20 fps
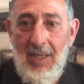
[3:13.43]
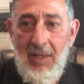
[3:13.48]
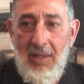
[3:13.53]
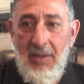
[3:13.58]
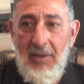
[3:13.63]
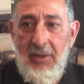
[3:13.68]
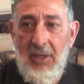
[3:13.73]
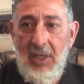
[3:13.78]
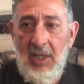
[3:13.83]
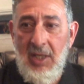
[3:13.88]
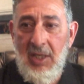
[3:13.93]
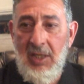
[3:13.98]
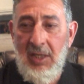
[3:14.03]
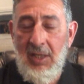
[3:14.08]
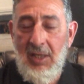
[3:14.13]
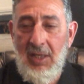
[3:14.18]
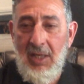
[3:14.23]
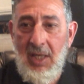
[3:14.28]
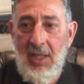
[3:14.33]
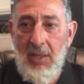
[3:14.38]

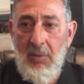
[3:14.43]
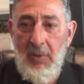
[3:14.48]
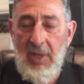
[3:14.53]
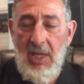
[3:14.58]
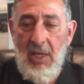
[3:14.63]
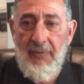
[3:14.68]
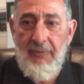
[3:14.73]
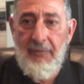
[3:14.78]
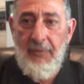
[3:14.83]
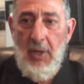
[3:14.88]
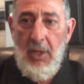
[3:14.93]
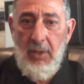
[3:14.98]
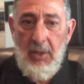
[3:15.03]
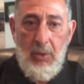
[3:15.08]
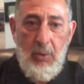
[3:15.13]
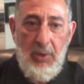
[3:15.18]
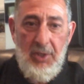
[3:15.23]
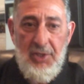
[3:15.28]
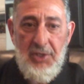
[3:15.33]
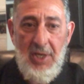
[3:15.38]
Then and then we have Father
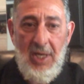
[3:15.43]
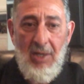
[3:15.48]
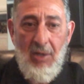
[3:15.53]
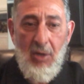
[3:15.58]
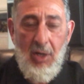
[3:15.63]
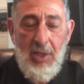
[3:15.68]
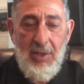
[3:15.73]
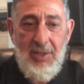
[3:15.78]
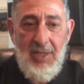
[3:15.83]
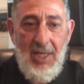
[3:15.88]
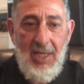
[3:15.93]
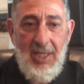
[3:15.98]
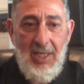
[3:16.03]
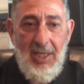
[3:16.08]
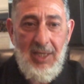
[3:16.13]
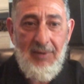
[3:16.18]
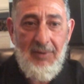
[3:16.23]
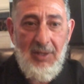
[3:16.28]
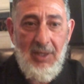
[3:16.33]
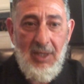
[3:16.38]
Chris Alar
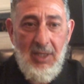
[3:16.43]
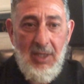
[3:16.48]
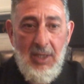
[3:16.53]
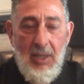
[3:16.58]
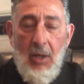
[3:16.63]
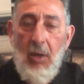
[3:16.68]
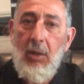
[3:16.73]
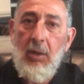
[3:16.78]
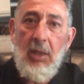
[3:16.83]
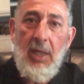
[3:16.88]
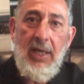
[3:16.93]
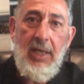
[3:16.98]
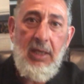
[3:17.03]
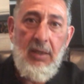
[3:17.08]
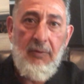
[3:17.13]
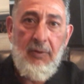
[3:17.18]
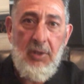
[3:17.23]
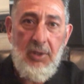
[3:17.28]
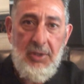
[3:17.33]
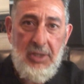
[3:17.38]
taking our Lady
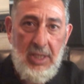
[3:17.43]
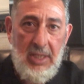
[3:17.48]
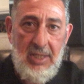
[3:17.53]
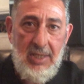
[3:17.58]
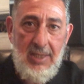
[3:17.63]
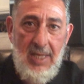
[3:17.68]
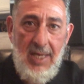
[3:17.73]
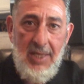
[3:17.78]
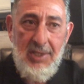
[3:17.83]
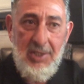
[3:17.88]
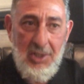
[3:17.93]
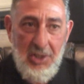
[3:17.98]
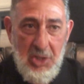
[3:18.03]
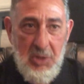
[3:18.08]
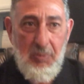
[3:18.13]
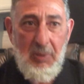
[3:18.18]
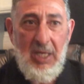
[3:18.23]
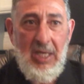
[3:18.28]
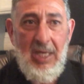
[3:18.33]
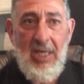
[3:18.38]
of Good Success and
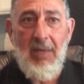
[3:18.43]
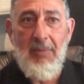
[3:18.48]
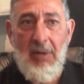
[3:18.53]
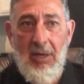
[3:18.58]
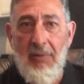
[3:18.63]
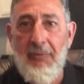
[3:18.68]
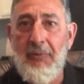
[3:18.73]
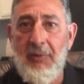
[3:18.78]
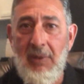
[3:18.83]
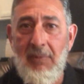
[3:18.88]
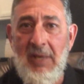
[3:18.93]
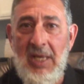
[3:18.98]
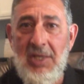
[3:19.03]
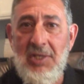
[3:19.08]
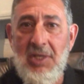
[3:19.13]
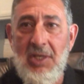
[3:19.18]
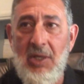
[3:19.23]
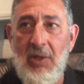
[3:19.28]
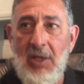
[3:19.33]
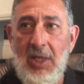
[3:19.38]
speaking about
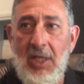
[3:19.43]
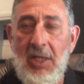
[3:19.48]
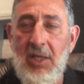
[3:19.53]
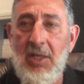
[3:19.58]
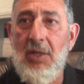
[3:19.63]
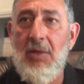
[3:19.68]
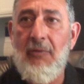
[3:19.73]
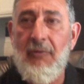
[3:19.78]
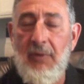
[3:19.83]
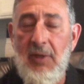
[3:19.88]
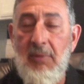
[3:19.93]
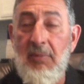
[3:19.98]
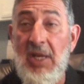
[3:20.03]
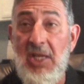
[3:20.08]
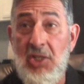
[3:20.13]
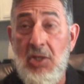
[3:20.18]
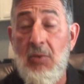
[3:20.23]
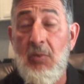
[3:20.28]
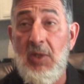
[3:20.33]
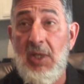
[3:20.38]
Freemasonry and the
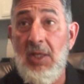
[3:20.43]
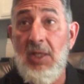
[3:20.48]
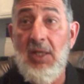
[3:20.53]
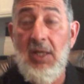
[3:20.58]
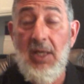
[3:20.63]
Freemasonry in,